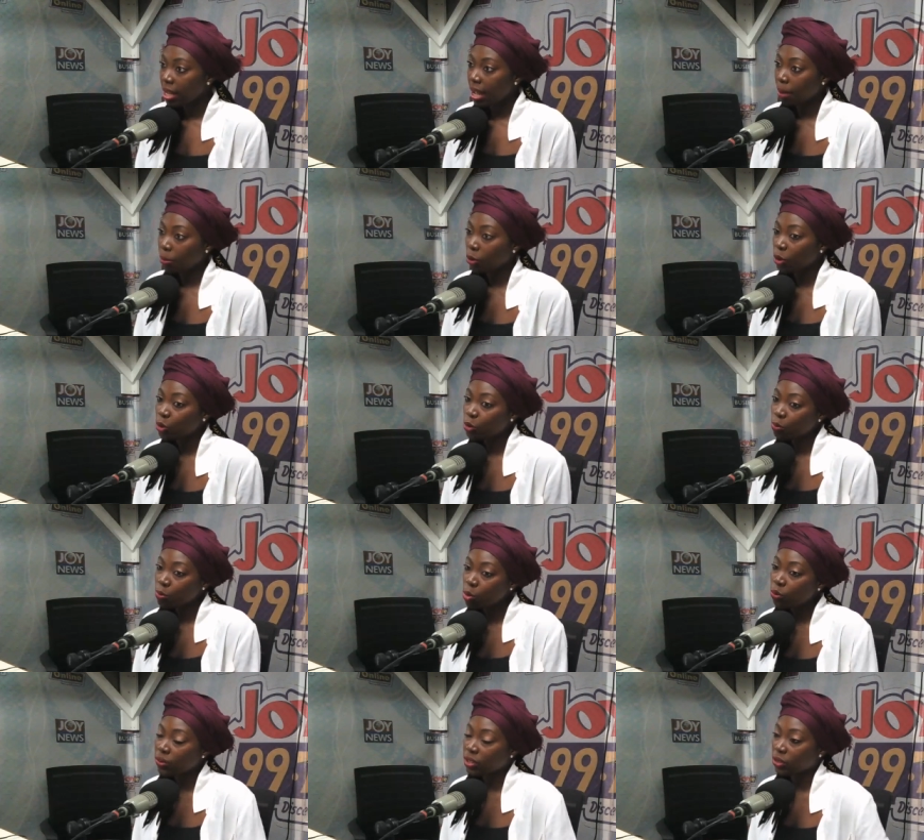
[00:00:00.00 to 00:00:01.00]
I'm going to
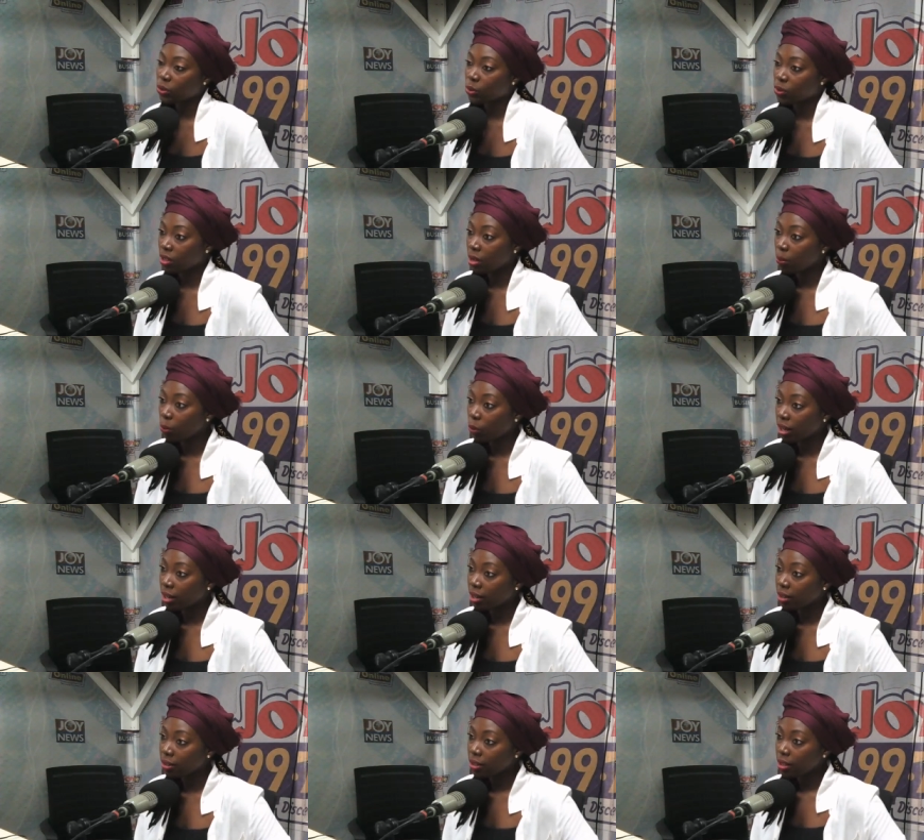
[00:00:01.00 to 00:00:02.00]
move into
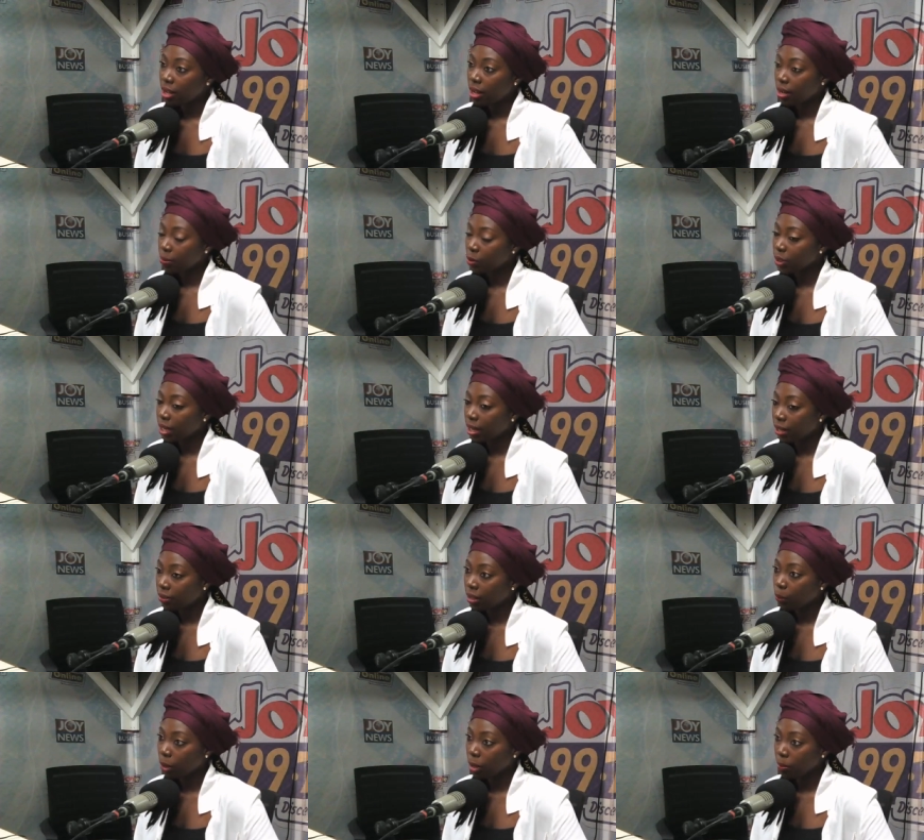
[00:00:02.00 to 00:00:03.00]
somewhere, um, to an
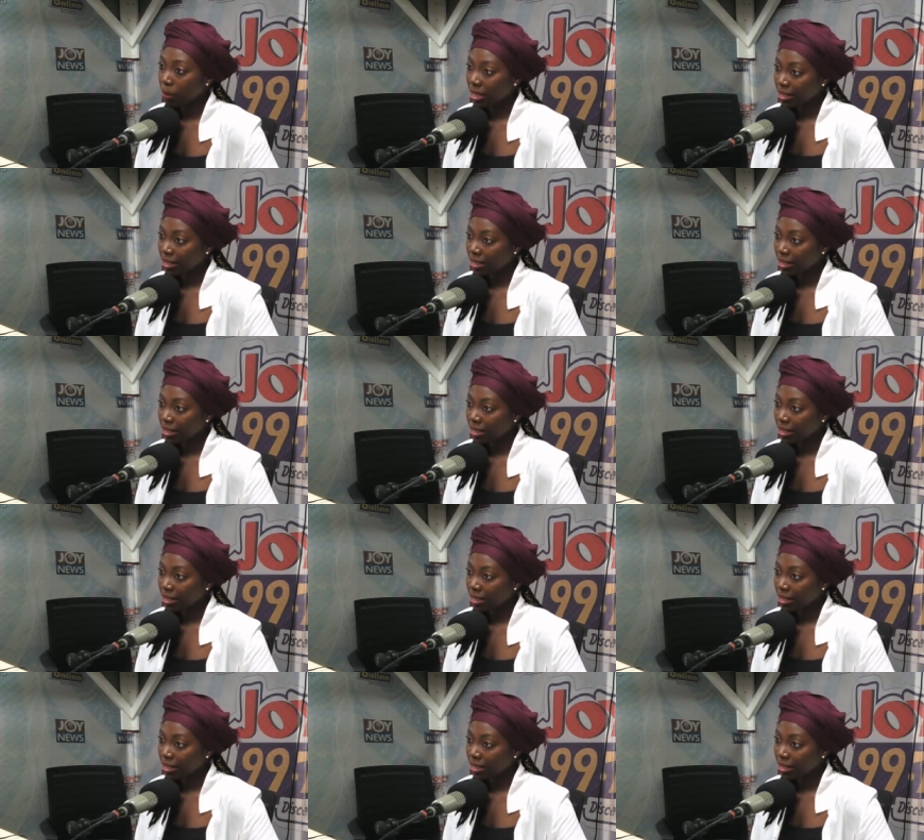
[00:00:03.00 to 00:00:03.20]
area where my